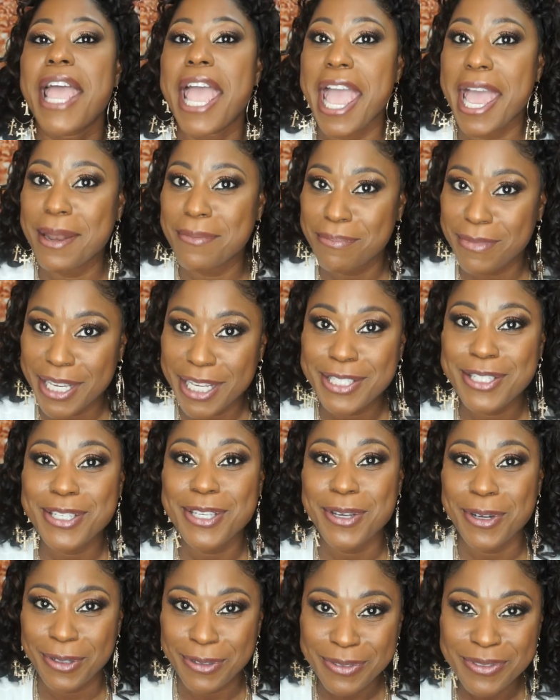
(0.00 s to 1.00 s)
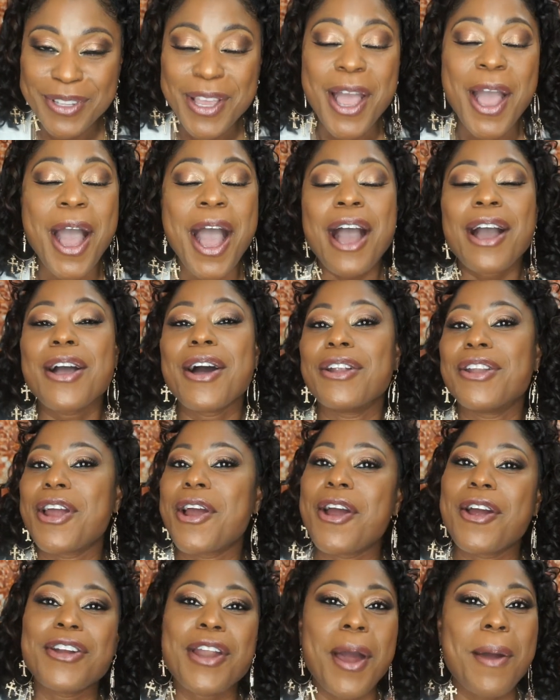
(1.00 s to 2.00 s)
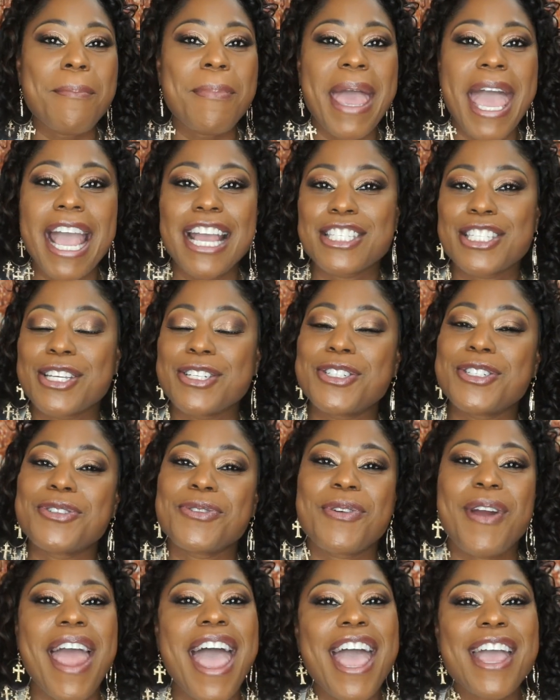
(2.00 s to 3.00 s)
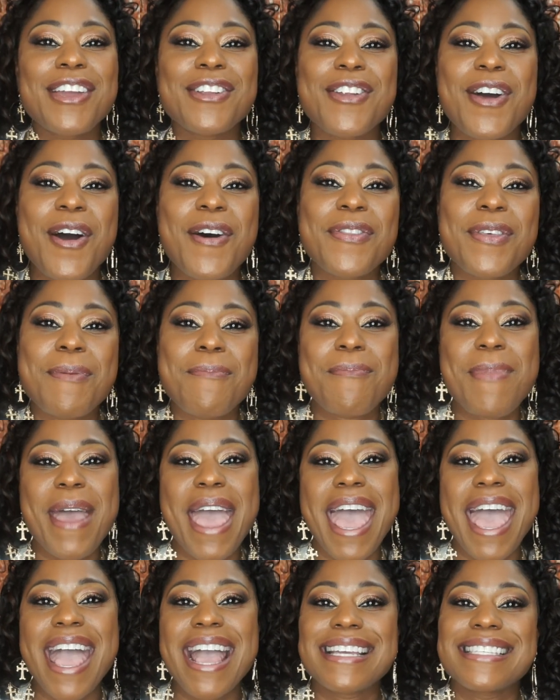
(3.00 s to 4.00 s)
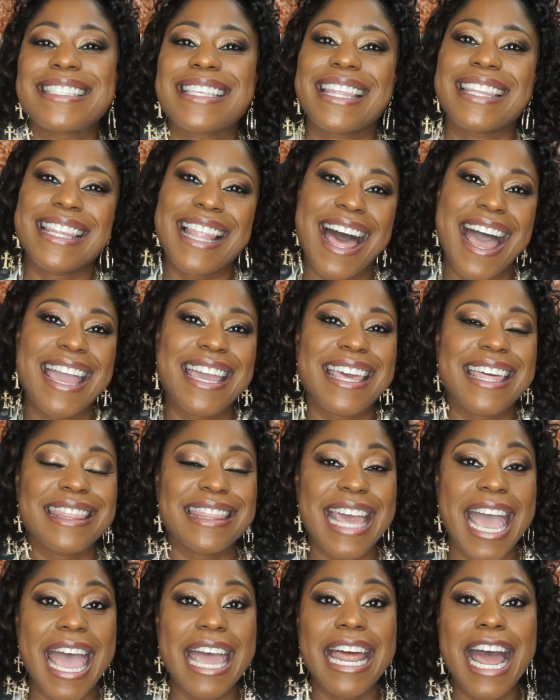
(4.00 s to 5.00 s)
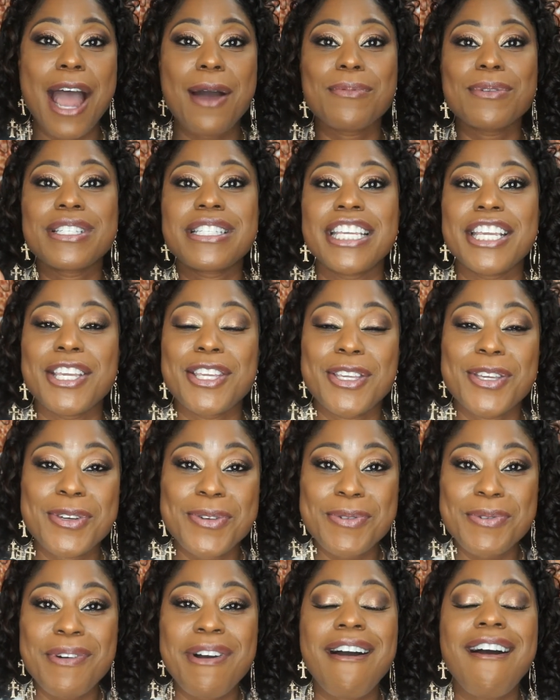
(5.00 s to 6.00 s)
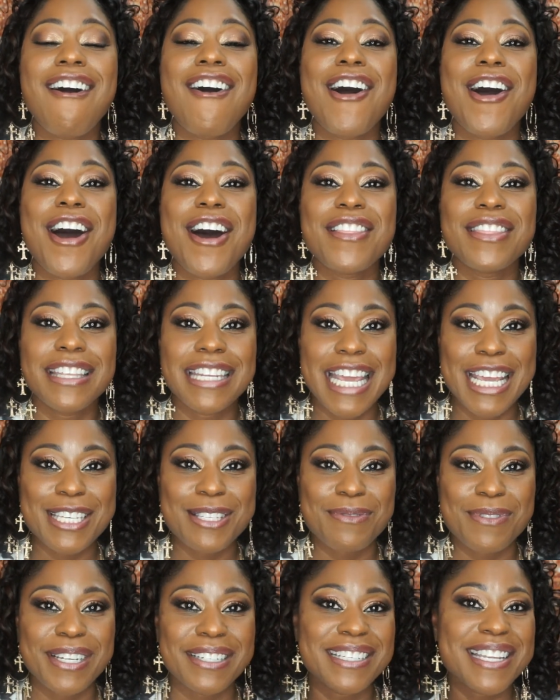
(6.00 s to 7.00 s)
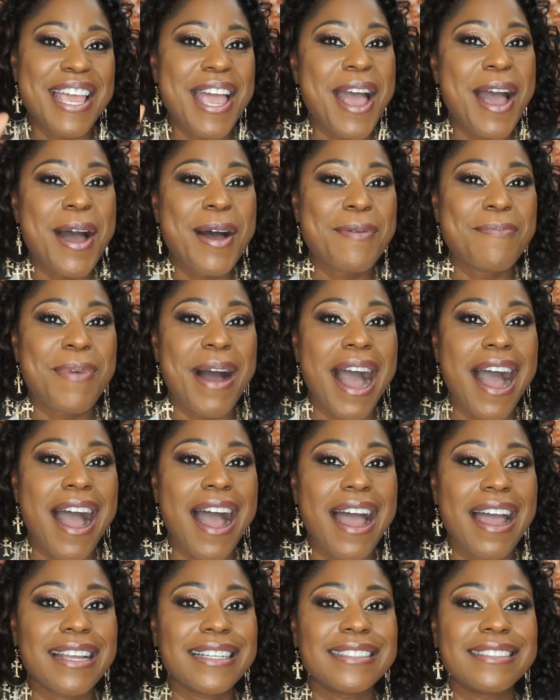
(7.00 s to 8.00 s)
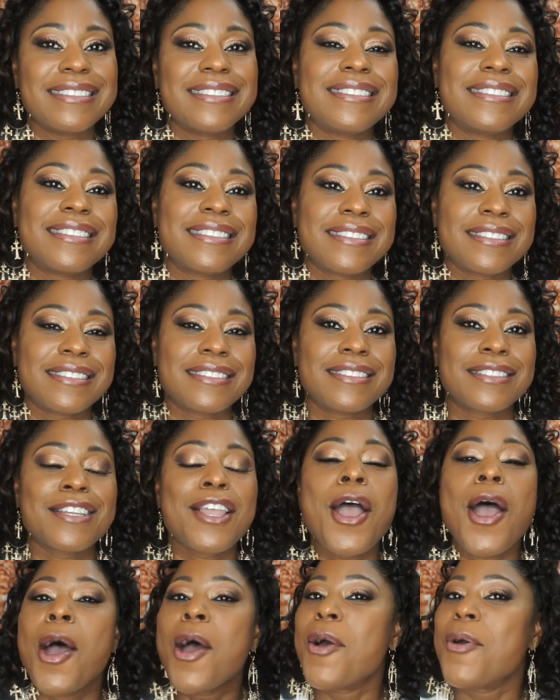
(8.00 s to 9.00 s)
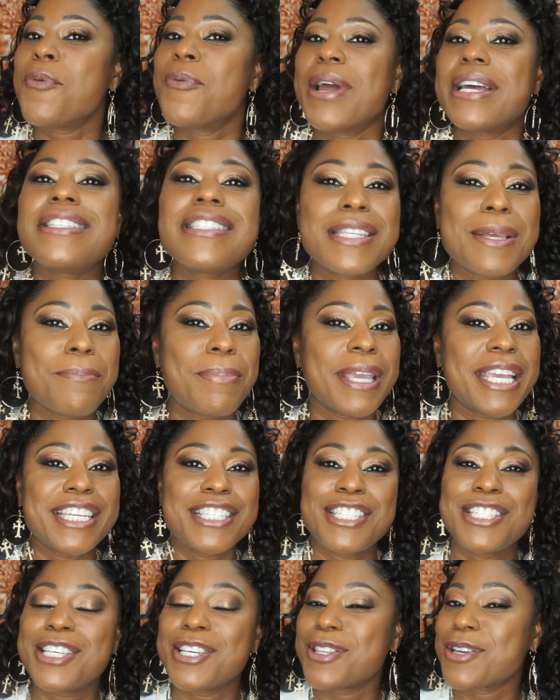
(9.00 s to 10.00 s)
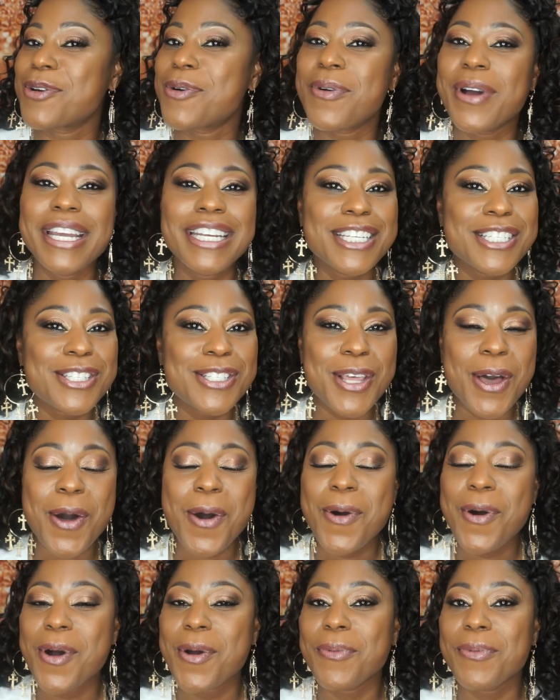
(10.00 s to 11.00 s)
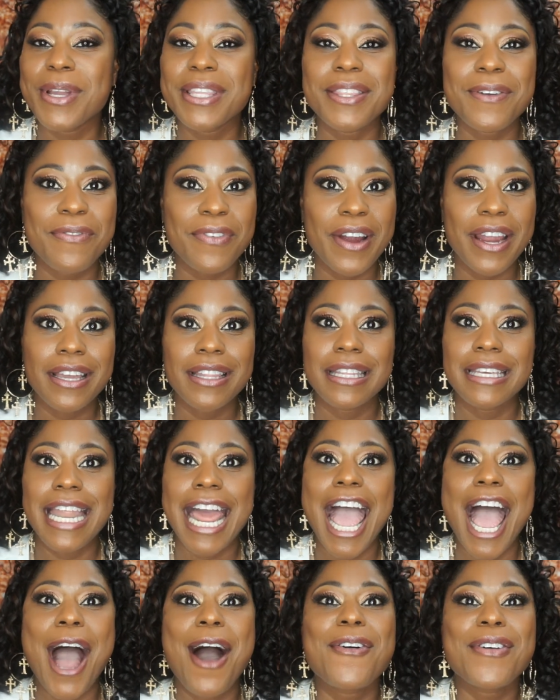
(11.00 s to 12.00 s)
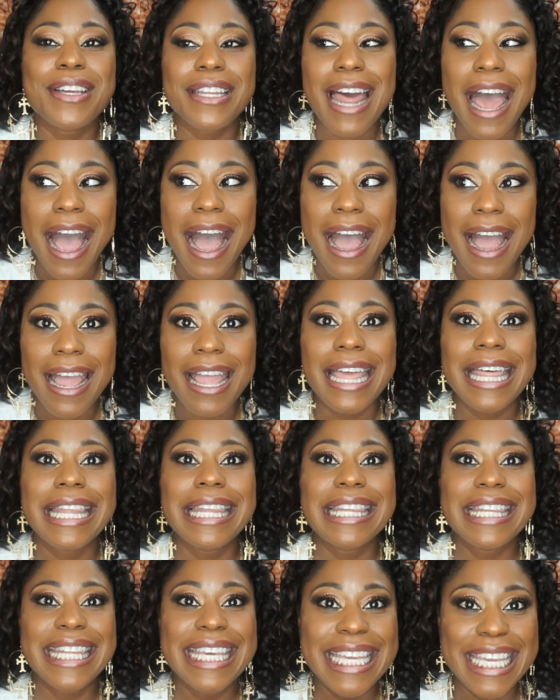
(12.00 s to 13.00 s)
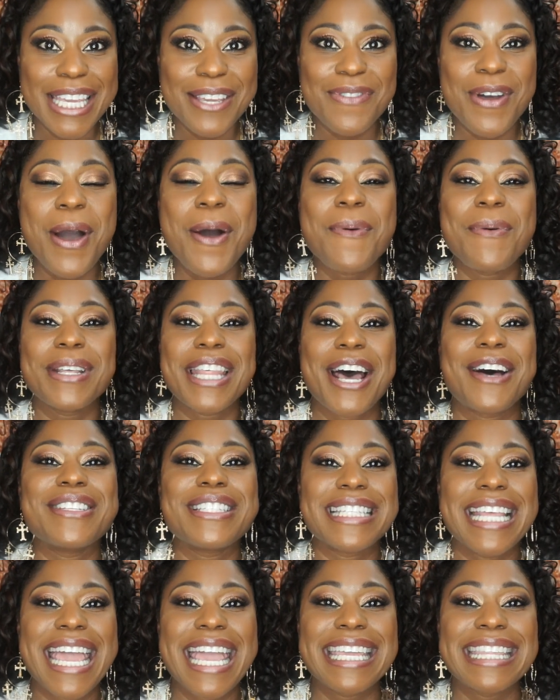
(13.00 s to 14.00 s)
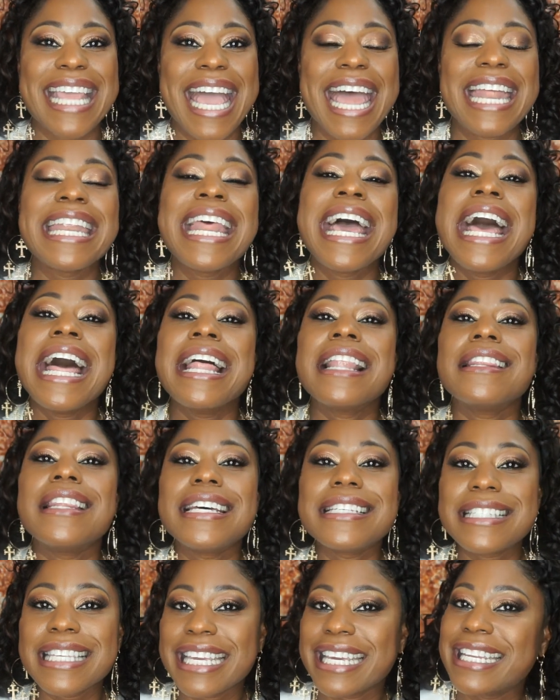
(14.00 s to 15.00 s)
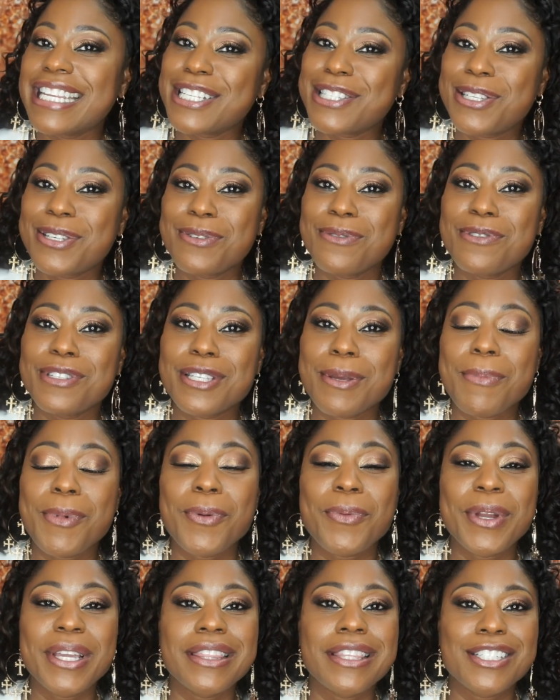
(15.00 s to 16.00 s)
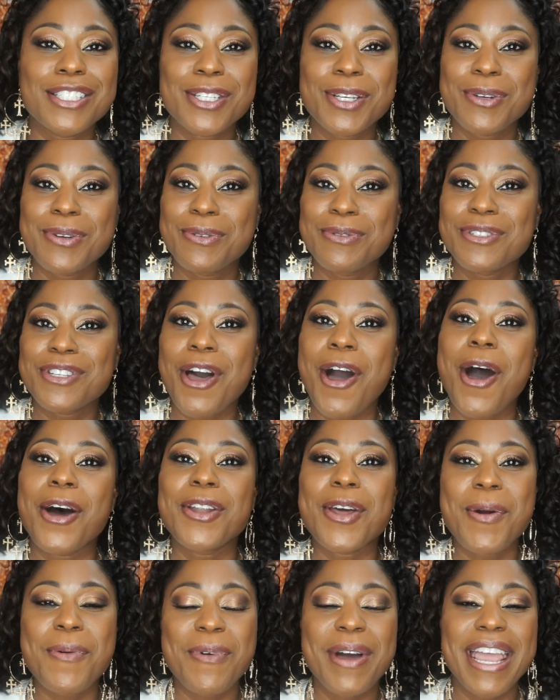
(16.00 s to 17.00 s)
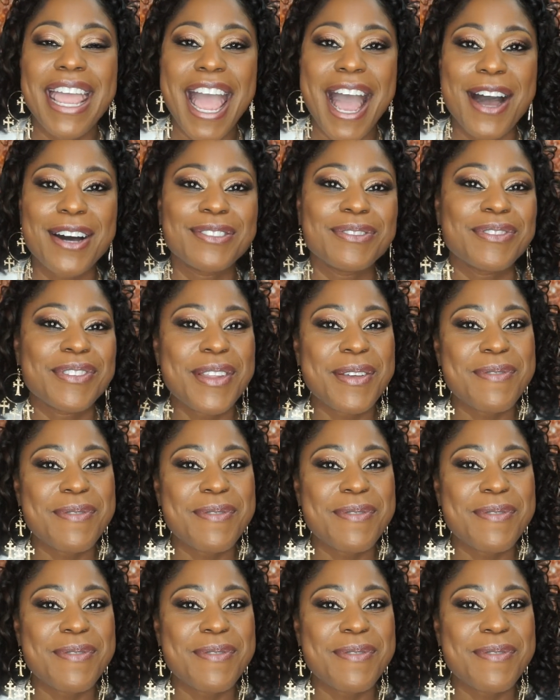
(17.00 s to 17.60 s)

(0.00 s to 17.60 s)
and me too, gonna hurt our backs dragging all them bags like that. I will see you on the next one. Bye. Rest in peace to the Queen of Soul, Aretha Franklin. How could I leave without saying that? Let's get into some Aretha tunes on our way out.